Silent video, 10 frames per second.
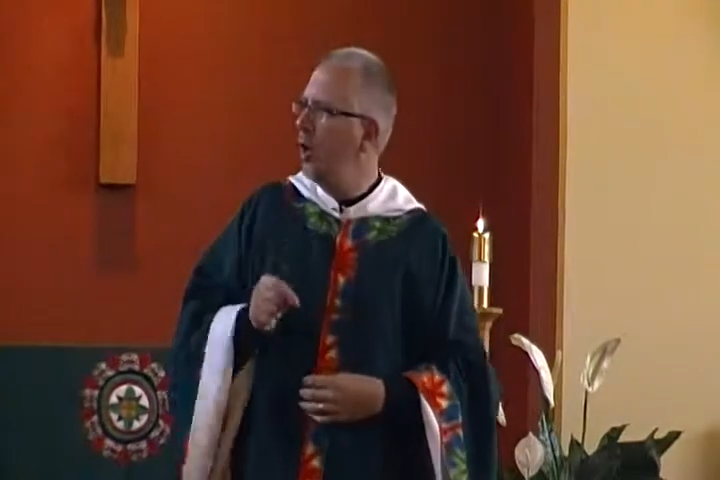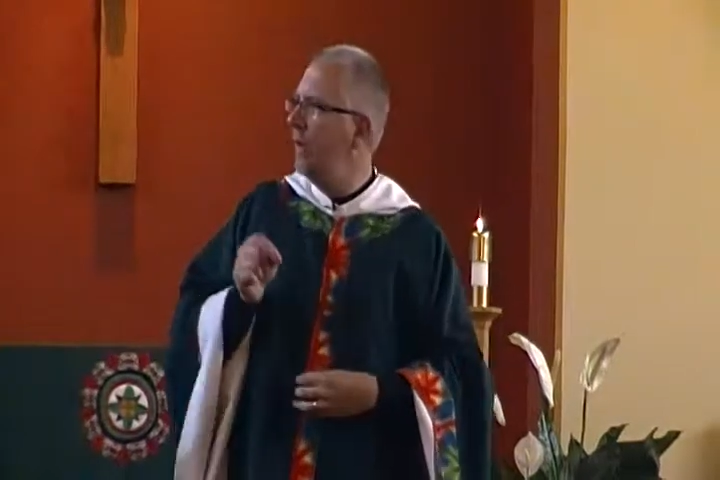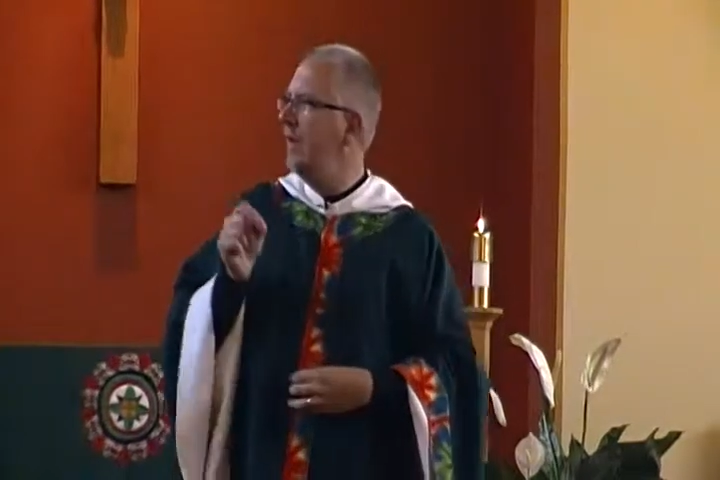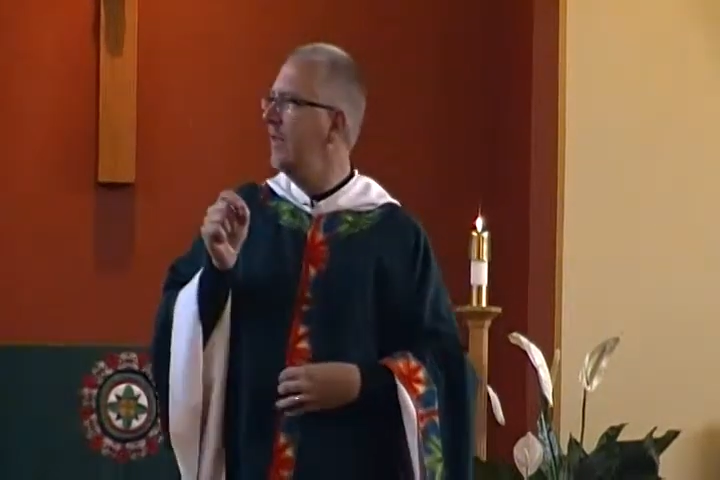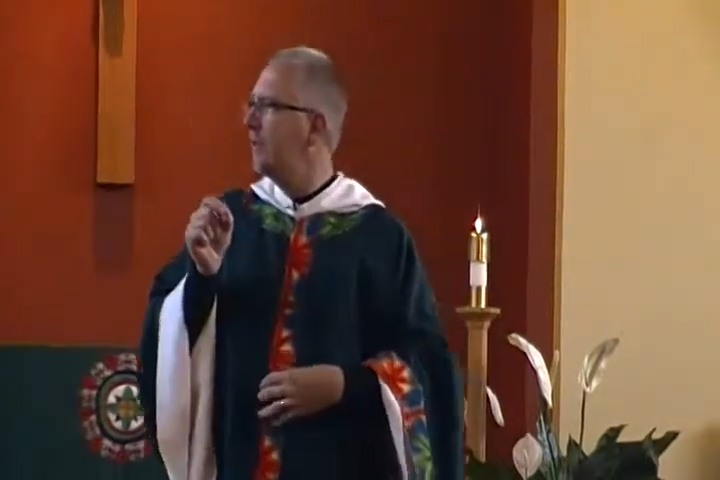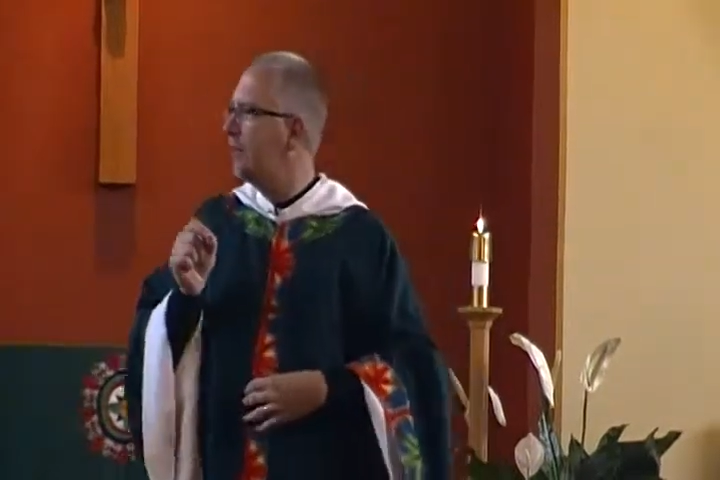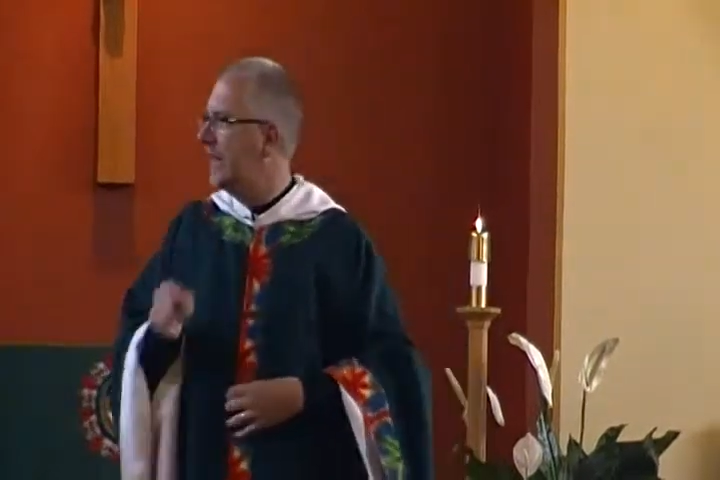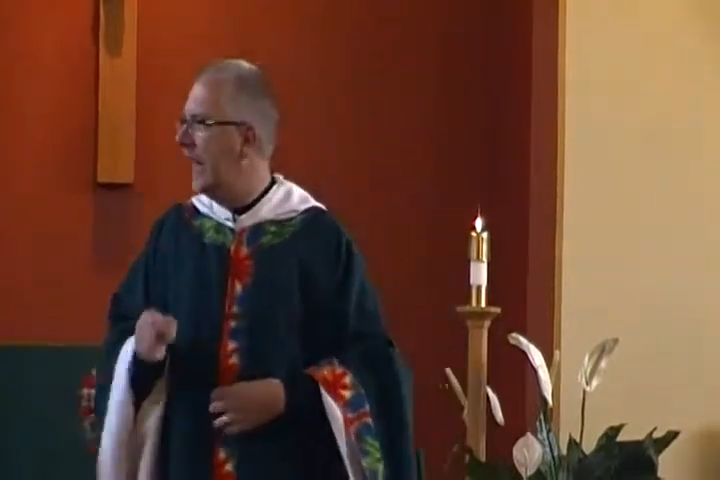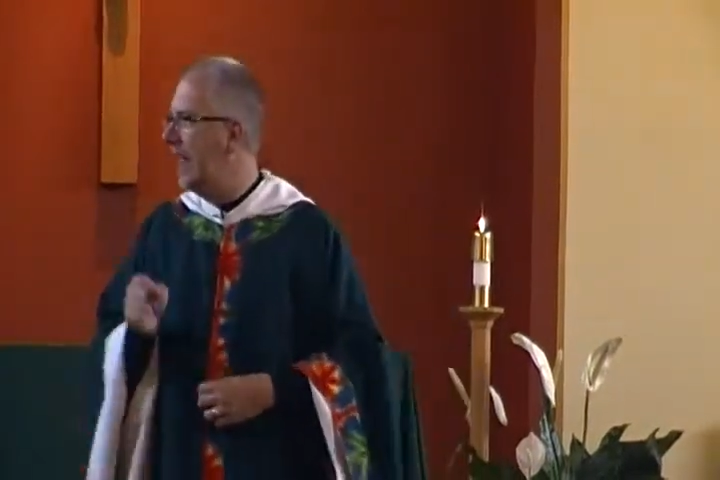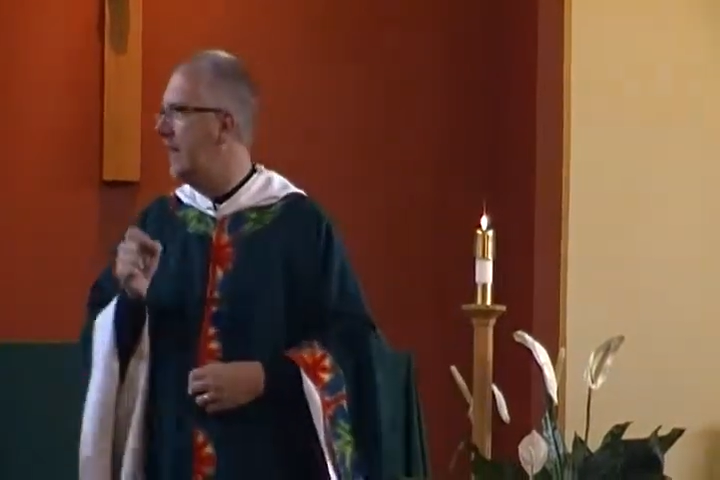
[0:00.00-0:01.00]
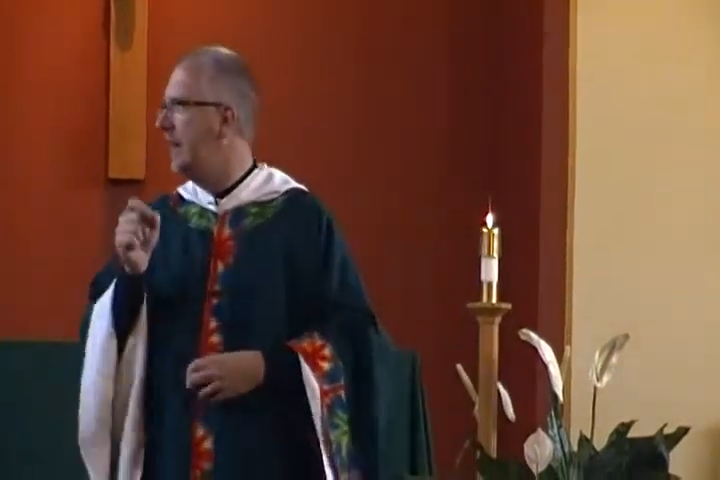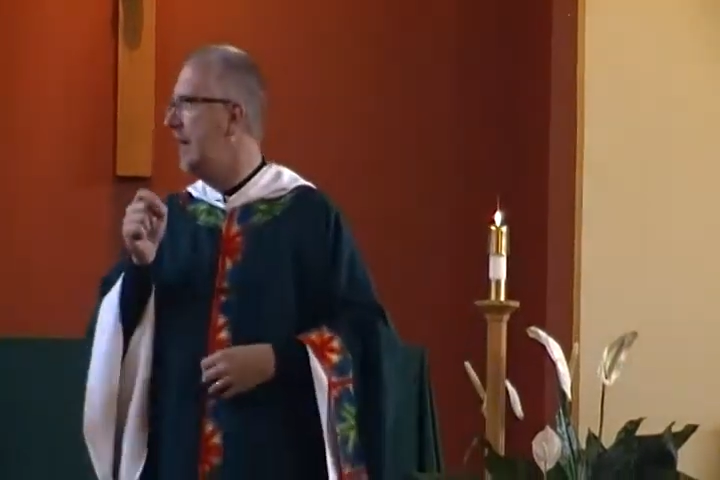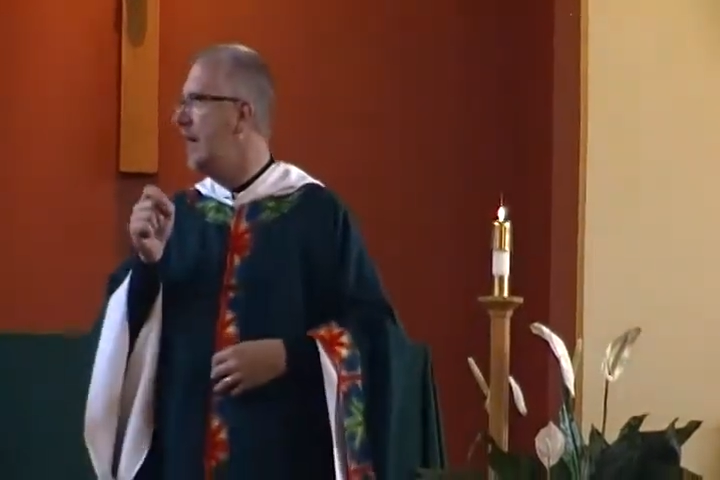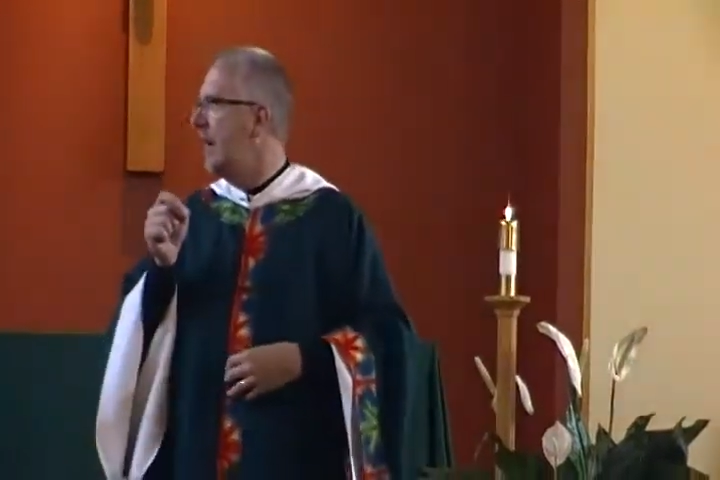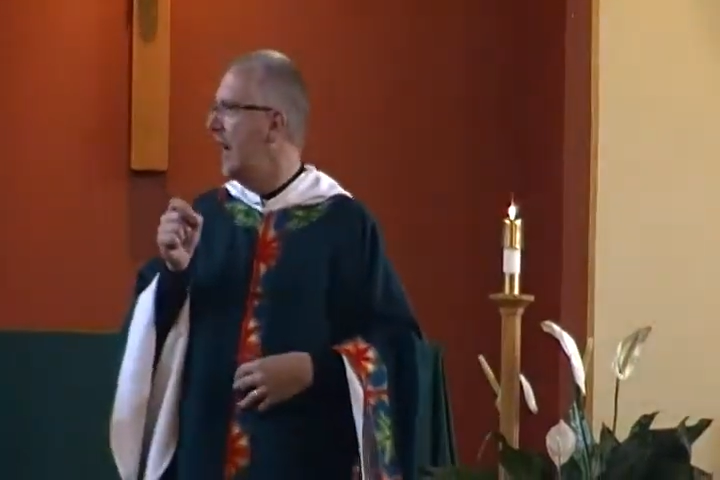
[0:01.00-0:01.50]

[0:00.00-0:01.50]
Knowing the reality